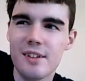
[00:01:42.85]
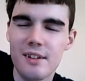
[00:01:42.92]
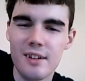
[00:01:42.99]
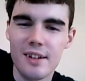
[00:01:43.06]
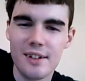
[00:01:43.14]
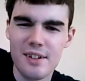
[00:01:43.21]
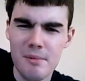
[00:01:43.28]

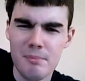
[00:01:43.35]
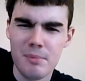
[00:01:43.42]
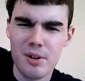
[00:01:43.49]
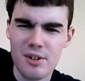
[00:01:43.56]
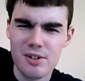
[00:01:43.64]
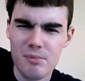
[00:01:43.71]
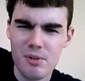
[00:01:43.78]
like, Tim
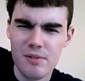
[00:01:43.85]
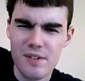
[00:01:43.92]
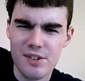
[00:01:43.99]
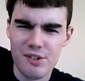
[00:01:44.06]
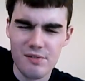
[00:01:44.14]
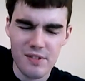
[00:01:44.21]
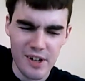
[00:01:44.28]
Burton's
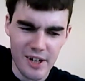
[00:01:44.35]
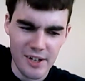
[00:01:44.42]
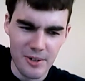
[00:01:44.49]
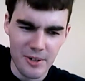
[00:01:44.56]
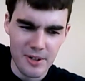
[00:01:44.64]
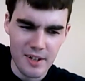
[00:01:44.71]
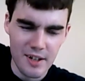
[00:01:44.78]
movies aren't very
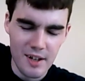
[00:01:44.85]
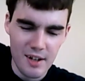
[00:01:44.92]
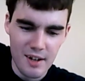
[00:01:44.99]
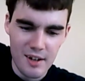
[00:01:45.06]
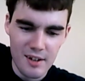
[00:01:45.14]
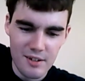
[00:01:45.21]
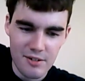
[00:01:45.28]
good,
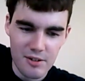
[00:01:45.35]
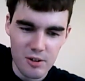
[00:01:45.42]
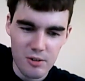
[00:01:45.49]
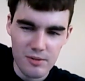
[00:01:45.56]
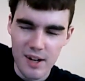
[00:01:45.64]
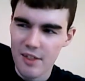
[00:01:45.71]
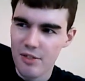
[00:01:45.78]

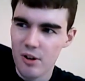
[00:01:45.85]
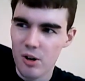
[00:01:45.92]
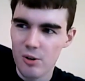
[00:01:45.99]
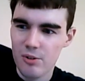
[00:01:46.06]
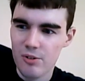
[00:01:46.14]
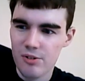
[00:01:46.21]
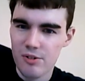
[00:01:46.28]
so not
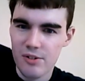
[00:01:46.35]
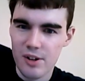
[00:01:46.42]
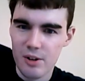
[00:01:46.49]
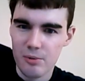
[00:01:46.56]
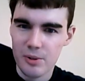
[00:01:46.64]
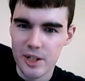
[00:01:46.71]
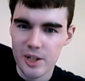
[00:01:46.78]
those. They
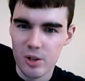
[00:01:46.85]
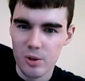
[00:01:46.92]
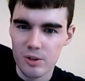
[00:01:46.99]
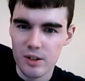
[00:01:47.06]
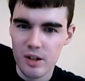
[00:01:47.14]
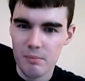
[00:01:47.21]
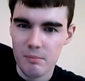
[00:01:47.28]
don't really
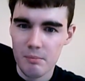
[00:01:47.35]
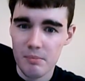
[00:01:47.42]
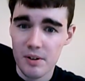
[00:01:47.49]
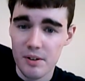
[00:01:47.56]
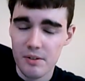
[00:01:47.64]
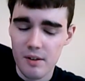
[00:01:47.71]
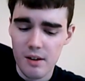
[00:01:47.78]
hold up,
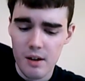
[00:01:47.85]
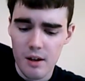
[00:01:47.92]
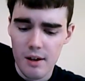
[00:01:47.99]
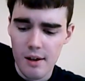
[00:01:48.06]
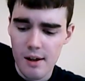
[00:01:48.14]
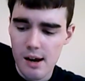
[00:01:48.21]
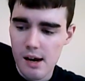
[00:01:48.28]
but
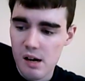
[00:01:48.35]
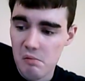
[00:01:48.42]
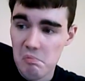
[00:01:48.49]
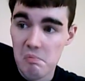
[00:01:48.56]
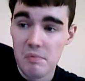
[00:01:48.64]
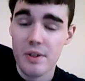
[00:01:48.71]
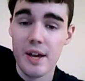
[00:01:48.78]

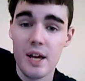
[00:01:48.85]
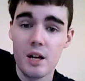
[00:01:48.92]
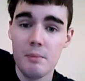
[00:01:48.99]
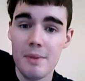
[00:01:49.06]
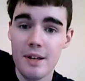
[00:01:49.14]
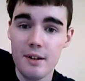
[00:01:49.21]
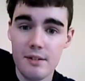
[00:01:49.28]
the
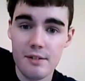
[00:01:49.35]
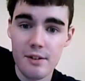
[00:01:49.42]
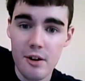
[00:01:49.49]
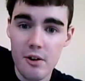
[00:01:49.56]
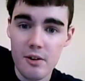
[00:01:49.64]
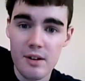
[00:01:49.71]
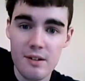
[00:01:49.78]
animated
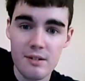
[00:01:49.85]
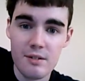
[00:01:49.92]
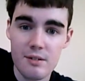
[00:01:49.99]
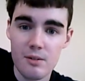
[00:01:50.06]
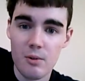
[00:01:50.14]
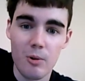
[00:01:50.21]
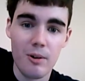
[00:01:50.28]

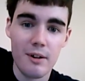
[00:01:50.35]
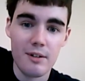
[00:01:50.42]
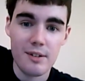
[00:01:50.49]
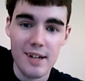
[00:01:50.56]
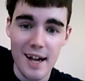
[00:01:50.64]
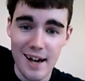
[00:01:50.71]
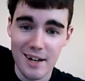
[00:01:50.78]
series or
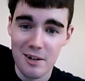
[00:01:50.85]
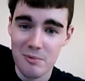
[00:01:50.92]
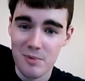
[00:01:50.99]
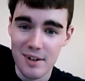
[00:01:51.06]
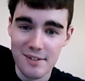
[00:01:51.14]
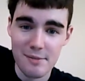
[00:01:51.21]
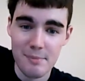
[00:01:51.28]
the Adam
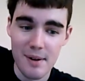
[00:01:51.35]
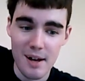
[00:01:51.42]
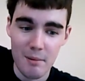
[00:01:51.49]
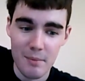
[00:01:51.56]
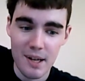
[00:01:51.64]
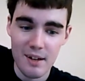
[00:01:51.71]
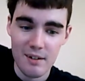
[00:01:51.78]
West
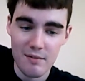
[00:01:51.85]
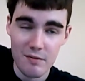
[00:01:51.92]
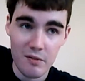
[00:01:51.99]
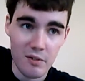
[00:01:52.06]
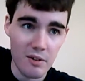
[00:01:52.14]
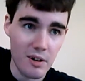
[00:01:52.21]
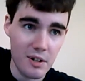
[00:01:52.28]
Batman
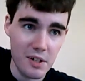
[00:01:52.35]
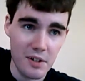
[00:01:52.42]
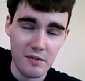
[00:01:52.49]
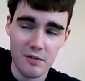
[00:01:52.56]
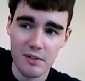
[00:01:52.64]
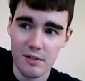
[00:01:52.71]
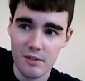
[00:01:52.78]

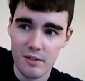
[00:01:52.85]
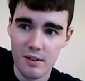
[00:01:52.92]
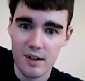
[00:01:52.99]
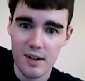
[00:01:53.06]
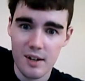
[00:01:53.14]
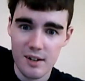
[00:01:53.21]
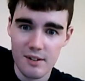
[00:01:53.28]

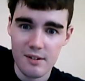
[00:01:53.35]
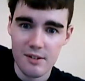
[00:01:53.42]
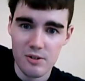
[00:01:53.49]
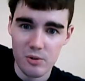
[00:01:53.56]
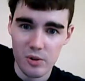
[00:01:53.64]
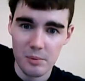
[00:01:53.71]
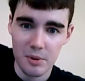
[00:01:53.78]
it's
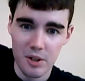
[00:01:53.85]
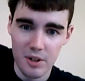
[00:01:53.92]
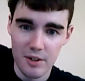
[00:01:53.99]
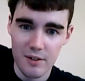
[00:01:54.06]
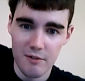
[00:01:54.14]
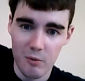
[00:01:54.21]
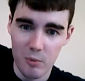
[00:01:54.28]
enjoyable
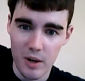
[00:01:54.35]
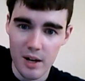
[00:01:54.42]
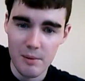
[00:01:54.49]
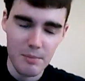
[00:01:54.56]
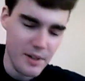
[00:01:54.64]
in a different way.